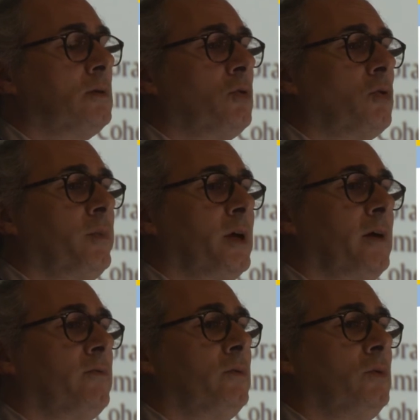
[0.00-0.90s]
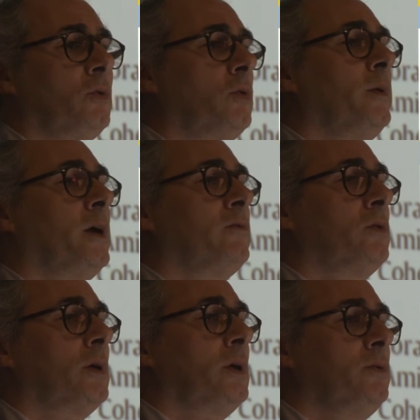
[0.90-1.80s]

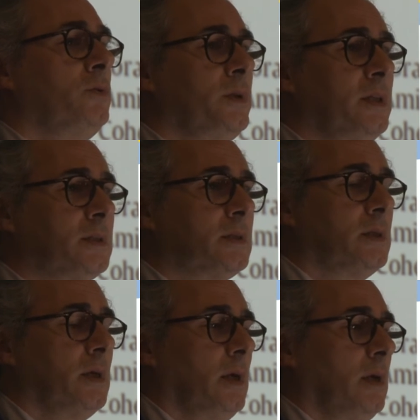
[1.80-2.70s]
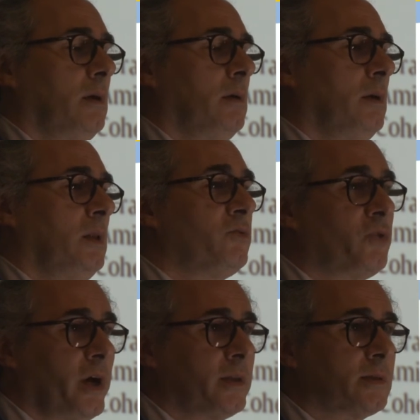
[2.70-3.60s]
neurobehavioral unit in
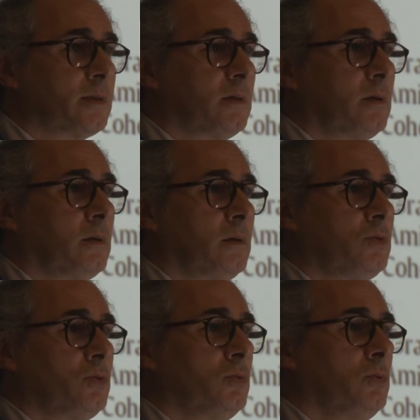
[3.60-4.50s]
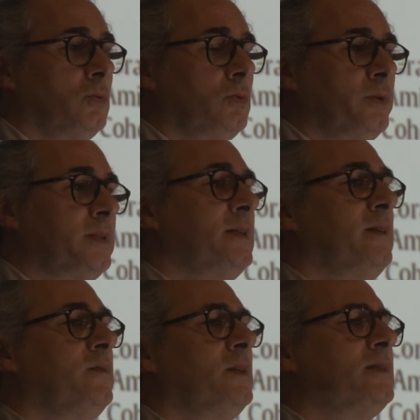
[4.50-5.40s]
France to
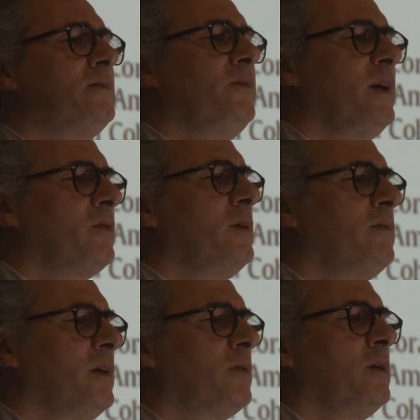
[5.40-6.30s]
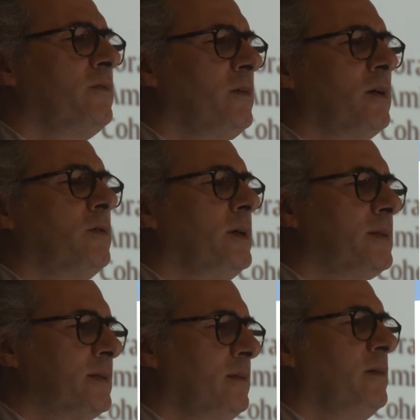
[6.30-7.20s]
receive these very, very, very
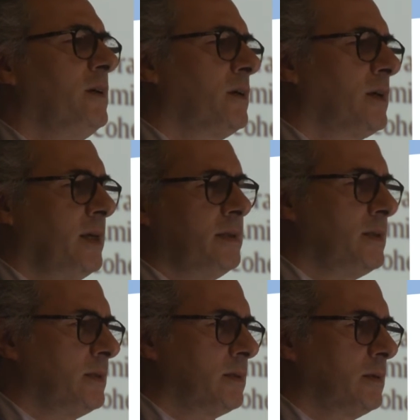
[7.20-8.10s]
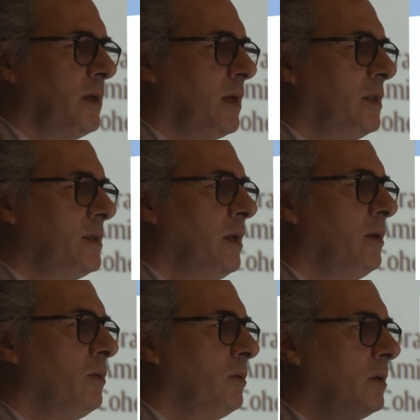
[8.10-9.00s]
severe cases. I can tell
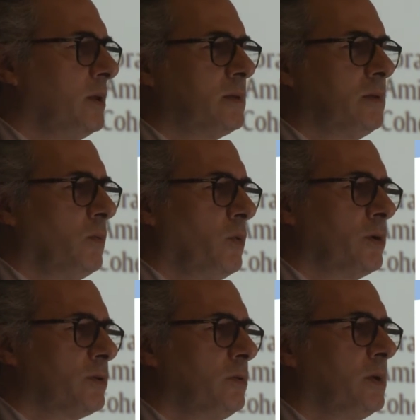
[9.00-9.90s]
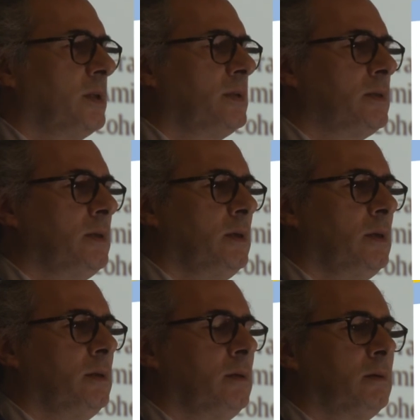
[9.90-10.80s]
you it's the worst you can see
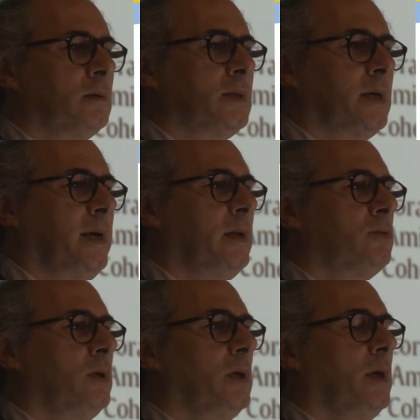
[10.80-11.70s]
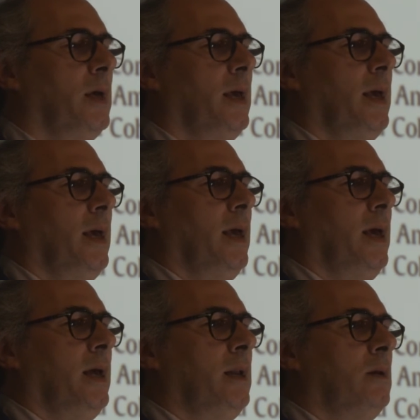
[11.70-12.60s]
in psychiatry.
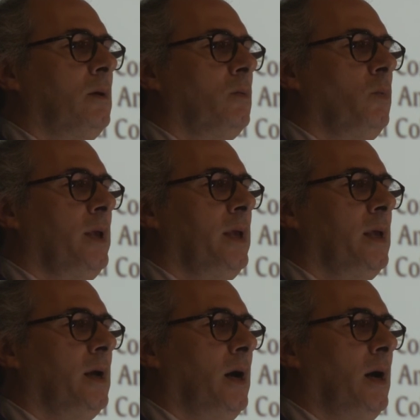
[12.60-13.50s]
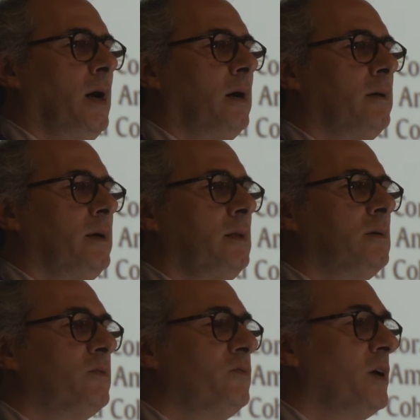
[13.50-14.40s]
And we are in
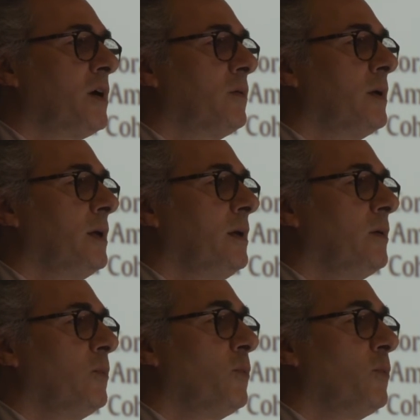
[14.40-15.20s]
a very